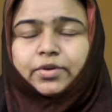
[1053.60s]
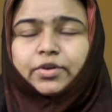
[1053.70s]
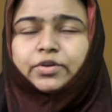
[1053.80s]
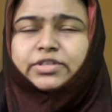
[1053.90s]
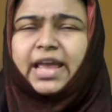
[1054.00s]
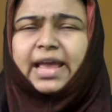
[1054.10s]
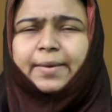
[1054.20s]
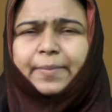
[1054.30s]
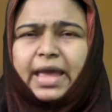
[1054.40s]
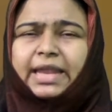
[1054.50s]
You take
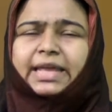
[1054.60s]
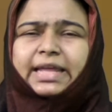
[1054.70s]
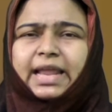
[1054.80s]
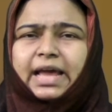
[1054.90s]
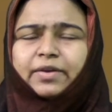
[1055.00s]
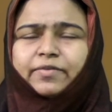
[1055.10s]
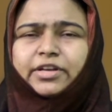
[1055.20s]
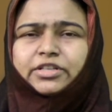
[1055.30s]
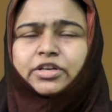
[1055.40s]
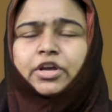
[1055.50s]
up any
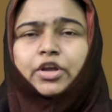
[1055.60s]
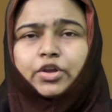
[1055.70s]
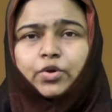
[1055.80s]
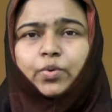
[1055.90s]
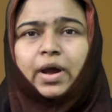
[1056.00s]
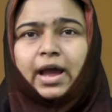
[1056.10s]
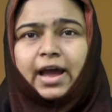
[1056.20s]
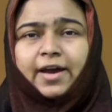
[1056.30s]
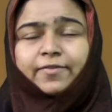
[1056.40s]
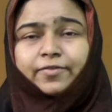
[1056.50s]
language, you
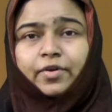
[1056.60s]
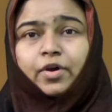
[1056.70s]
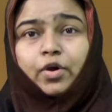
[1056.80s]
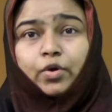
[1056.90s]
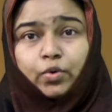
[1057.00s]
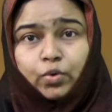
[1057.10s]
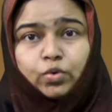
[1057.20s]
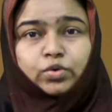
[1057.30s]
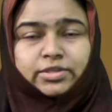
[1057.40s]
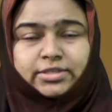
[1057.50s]
have
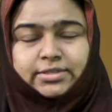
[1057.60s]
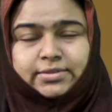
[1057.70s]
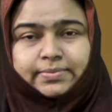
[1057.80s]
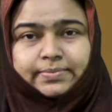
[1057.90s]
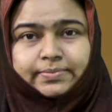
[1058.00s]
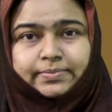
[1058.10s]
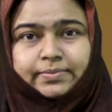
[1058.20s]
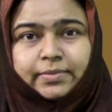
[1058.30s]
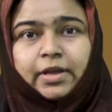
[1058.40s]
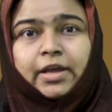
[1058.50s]
rules.
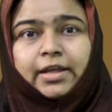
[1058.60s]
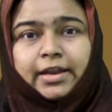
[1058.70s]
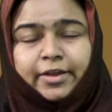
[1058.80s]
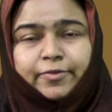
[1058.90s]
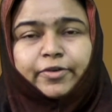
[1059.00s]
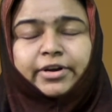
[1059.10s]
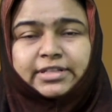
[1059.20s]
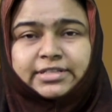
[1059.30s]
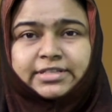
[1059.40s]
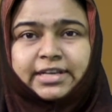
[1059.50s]
Like for
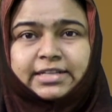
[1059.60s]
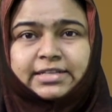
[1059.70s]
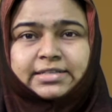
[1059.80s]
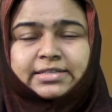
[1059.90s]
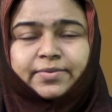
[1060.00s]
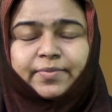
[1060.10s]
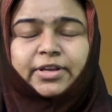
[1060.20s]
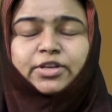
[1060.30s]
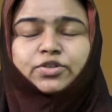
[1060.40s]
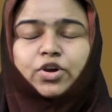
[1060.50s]
instance,
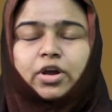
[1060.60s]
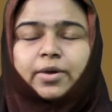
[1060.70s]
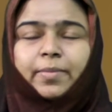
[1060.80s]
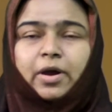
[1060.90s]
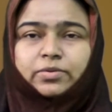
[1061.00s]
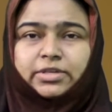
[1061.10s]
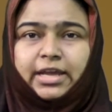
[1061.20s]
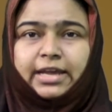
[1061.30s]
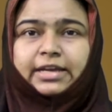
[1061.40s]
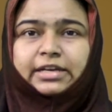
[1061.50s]
when you talk about
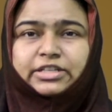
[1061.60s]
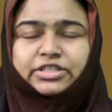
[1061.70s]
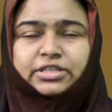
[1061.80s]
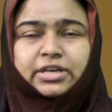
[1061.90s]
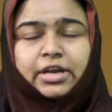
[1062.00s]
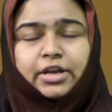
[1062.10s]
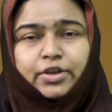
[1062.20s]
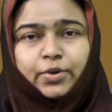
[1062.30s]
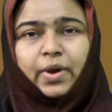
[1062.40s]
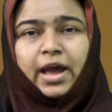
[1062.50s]
English,
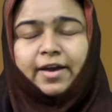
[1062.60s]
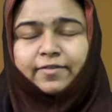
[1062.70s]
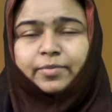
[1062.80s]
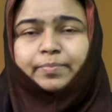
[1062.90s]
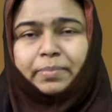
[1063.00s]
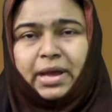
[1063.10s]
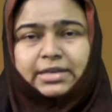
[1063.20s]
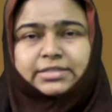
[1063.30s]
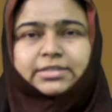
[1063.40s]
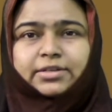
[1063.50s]
you have a
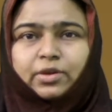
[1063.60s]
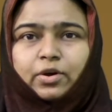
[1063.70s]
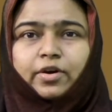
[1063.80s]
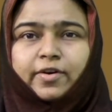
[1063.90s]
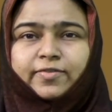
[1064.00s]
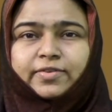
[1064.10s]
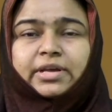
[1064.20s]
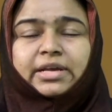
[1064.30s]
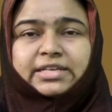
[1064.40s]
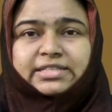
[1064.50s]
pattern of
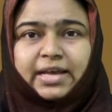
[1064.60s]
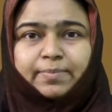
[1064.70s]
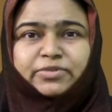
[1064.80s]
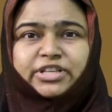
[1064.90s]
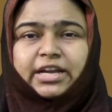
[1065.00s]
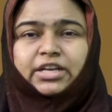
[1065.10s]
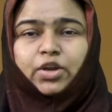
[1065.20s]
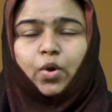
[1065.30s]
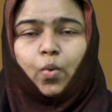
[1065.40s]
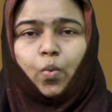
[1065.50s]
subject,
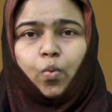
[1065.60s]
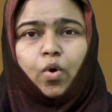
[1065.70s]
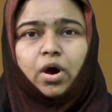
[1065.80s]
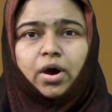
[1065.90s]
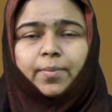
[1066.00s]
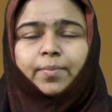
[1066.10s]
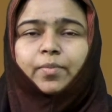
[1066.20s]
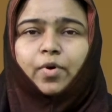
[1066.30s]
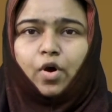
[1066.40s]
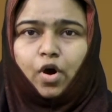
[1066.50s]
verb,
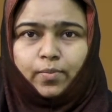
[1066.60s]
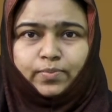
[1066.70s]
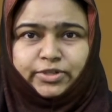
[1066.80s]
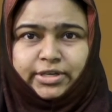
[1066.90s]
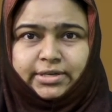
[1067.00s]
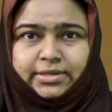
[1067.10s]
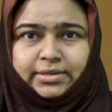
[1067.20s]
object.